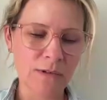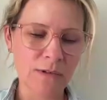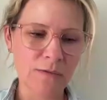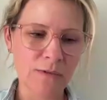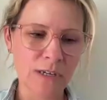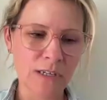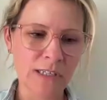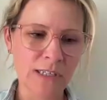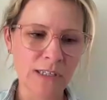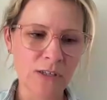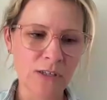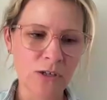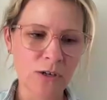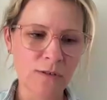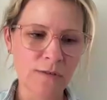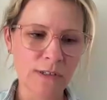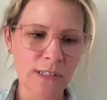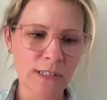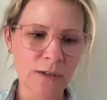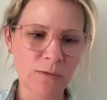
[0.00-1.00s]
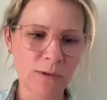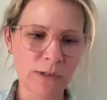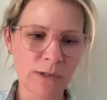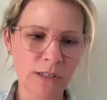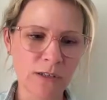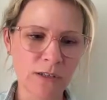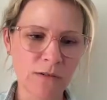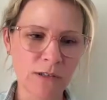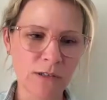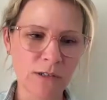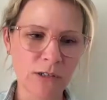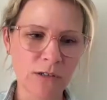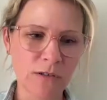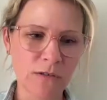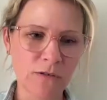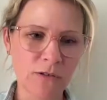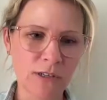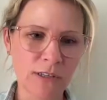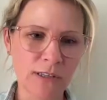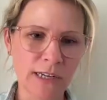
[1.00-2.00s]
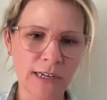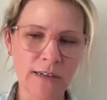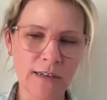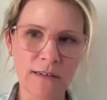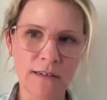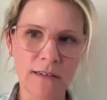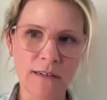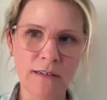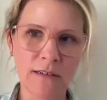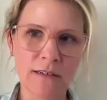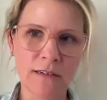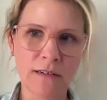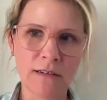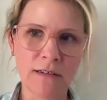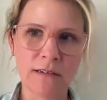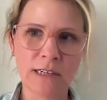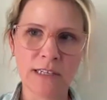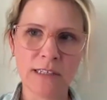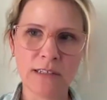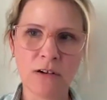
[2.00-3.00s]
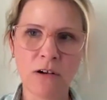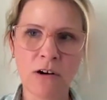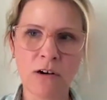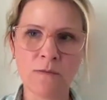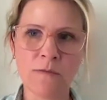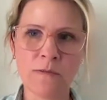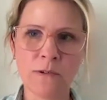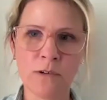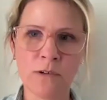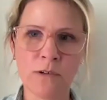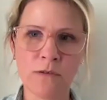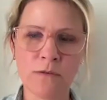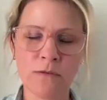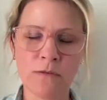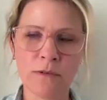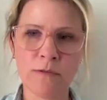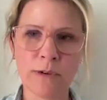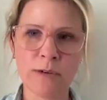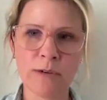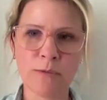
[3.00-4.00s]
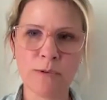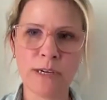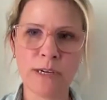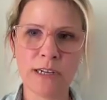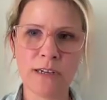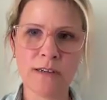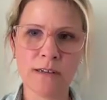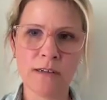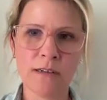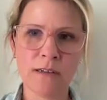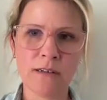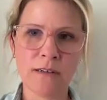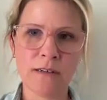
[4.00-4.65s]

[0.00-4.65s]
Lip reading: a disservice that we do to children that is harmful when we